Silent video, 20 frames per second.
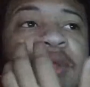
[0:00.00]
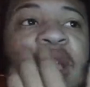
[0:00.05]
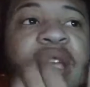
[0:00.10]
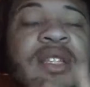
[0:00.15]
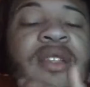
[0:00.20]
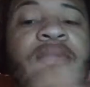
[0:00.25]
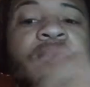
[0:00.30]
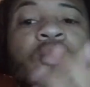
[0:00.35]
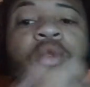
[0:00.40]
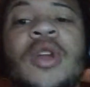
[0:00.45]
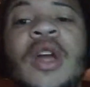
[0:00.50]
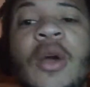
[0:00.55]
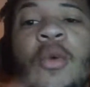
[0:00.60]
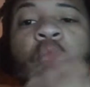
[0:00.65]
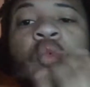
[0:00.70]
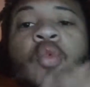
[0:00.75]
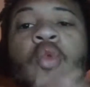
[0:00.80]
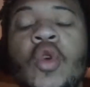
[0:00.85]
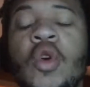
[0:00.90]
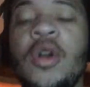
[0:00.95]
As of what I
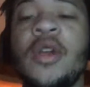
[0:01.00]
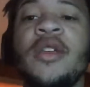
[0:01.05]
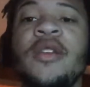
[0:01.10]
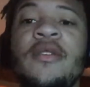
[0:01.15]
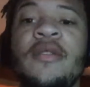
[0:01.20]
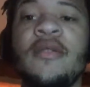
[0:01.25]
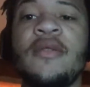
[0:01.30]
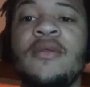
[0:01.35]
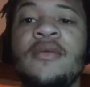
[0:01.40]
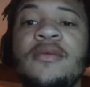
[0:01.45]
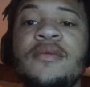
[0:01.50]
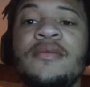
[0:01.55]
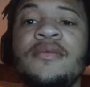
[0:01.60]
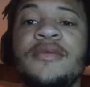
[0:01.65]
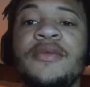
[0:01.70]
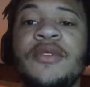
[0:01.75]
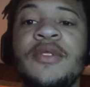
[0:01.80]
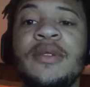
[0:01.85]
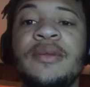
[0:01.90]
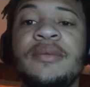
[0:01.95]
want
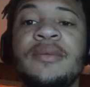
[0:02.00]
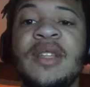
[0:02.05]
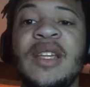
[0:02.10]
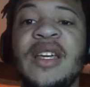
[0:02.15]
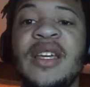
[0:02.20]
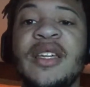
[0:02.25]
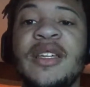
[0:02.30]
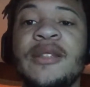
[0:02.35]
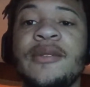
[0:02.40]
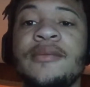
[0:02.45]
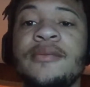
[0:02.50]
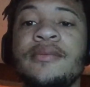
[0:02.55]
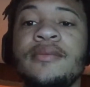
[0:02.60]
from, like,